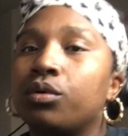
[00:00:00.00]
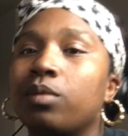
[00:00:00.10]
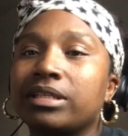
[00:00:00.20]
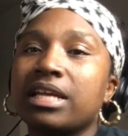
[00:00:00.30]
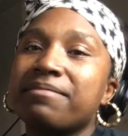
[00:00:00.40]

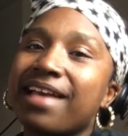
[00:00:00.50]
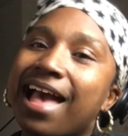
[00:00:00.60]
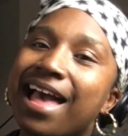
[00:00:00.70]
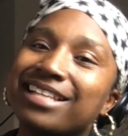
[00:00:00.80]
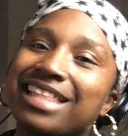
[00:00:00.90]
What's up,
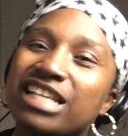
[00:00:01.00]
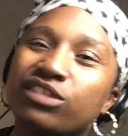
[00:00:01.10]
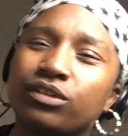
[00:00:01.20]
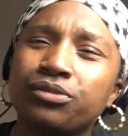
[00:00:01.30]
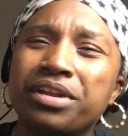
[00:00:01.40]
guys? Thanks
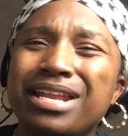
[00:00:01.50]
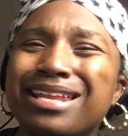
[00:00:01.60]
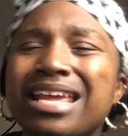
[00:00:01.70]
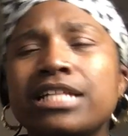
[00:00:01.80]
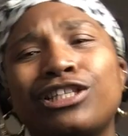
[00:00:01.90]
for tuning
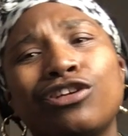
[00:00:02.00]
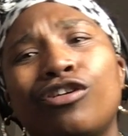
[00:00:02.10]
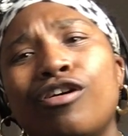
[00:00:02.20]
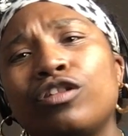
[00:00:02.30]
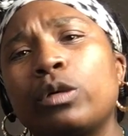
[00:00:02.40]
in. It's your
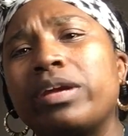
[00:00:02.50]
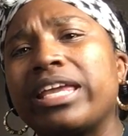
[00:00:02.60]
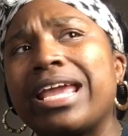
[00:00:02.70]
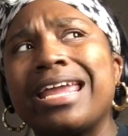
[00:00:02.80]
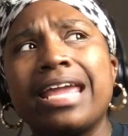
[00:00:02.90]
girl Lyric
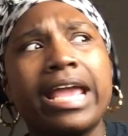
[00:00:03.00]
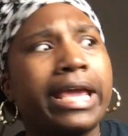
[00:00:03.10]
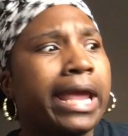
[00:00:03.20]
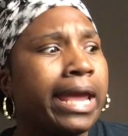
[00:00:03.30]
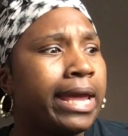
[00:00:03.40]
Kane,
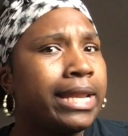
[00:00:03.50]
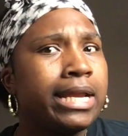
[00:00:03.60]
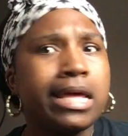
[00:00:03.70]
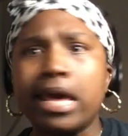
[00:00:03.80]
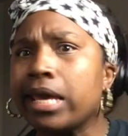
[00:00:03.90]
aka
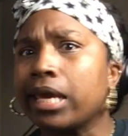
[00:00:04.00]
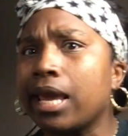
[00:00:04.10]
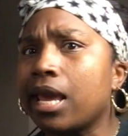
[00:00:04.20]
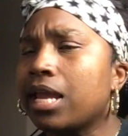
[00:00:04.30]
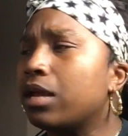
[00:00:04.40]
Nene,
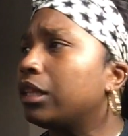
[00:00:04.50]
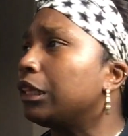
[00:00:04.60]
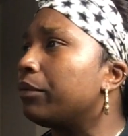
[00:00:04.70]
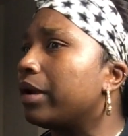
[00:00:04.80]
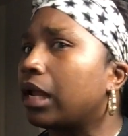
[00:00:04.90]
aka
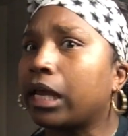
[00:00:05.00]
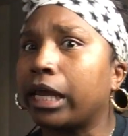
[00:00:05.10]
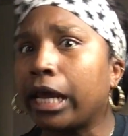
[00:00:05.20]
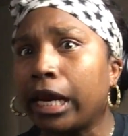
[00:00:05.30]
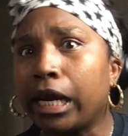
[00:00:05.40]
Lyric
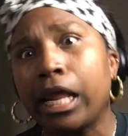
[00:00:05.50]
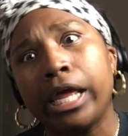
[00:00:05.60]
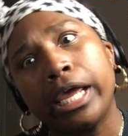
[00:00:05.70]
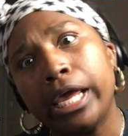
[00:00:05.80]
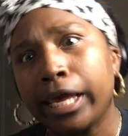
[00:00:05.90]
Kane,
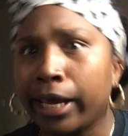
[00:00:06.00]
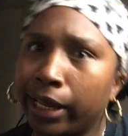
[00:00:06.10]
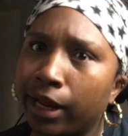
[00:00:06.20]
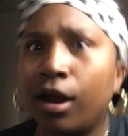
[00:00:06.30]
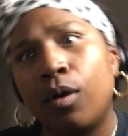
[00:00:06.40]

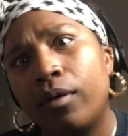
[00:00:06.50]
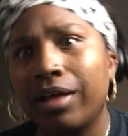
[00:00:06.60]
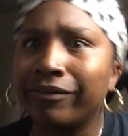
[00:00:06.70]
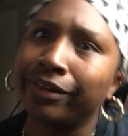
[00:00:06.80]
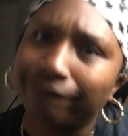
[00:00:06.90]
aka
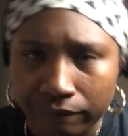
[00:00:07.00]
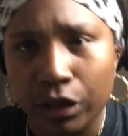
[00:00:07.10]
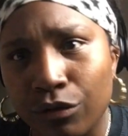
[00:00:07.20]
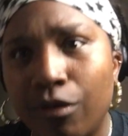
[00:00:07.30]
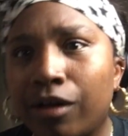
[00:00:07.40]
whatever the
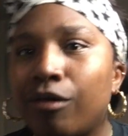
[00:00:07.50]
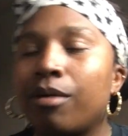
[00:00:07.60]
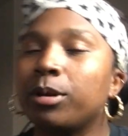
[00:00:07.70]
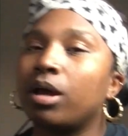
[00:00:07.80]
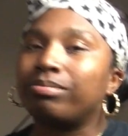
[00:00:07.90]
you want to call
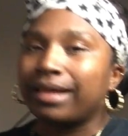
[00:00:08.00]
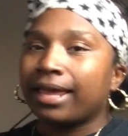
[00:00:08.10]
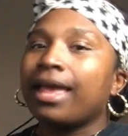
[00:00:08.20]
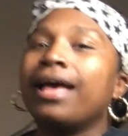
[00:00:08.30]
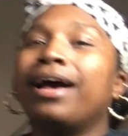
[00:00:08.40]
me. Not
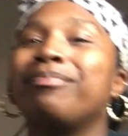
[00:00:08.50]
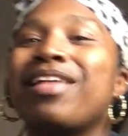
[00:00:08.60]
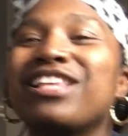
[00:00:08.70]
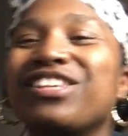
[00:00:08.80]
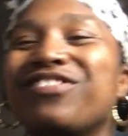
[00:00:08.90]
playing. Um,
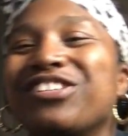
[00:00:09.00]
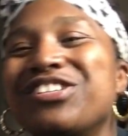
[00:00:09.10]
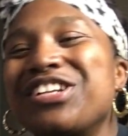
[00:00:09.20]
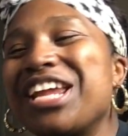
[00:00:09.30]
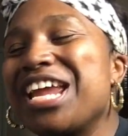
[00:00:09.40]
thanks for
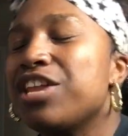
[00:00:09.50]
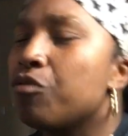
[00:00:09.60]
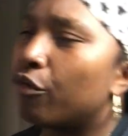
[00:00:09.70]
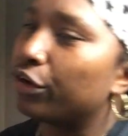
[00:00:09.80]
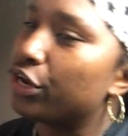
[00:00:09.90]
tuning in.
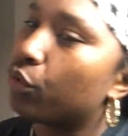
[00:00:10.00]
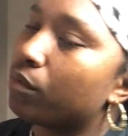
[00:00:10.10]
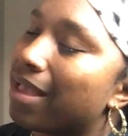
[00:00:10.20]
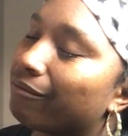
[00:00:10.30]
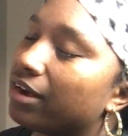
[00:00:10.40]
You already know
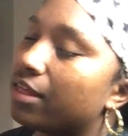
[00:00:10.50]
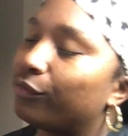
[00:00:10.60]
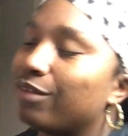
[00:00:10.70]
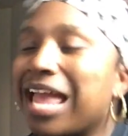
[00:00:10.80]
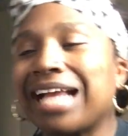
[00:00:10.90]
we're back with
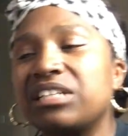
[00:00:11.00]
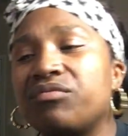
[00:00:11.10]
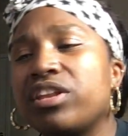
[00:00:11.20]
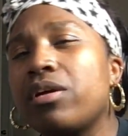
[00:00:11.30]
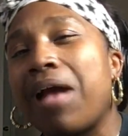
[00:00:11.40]
another
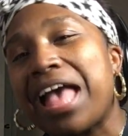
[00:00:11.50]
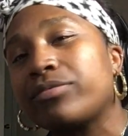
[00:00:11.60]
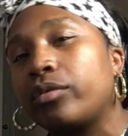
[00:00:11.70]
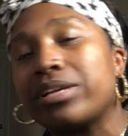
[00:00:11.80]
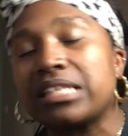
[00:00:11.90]
reaction video,
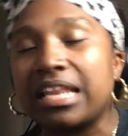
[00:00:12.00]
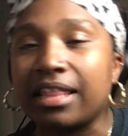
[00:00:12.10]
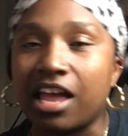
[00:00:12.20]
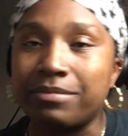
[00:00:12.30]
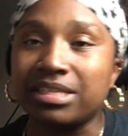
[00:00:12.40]
as requested in
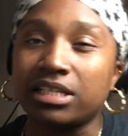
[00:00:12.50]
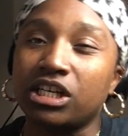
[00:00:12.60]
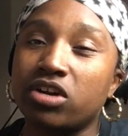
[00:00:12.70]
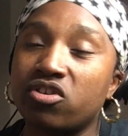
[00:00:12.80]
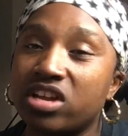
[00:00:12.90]
the comment
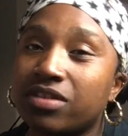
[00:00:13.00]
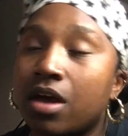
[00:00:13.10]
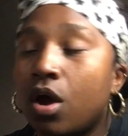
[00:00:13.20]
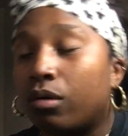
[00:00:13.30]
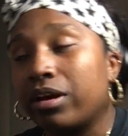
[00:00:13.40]
section underneath
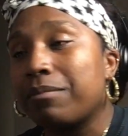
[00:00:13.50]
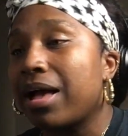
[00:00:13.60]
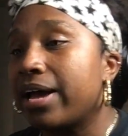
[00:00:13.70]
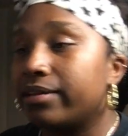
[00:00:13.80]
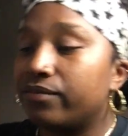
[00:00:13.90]
one of
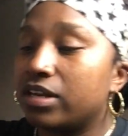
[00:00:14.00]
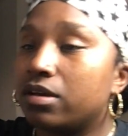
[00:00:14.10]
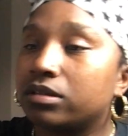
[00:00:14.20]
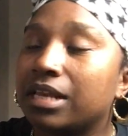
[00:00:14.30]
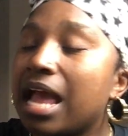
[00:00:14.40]
my other
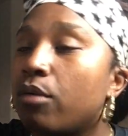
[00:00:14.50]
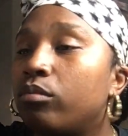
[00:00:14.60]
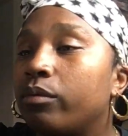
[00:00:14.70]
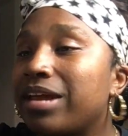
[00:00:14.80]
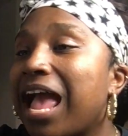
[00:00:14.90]
videos. Today, I will
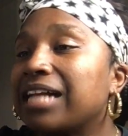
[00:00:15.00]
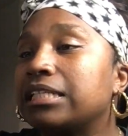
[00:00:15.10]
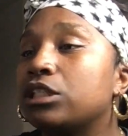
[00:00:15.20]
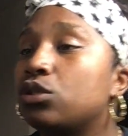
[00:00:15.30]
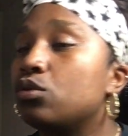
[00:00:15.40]
be
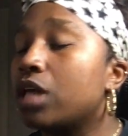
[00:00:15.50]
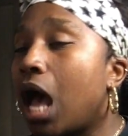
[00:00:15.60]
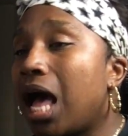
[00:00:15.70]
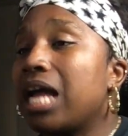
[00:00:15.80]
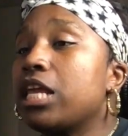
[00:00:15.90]
reacting to the
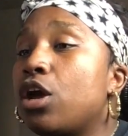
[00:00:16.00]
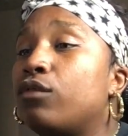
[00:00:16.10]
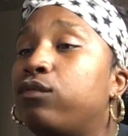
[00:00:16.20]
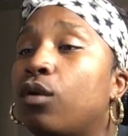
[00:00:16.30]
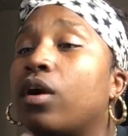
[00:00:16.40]

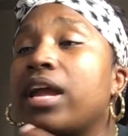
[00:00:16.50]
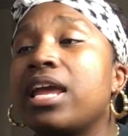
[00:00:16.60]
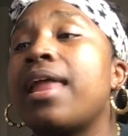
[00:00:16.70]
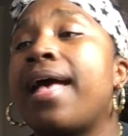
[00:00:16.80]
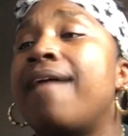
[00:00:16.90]
audio for
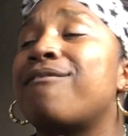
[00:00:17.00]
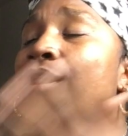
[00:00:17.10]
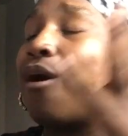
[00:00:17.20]
N F.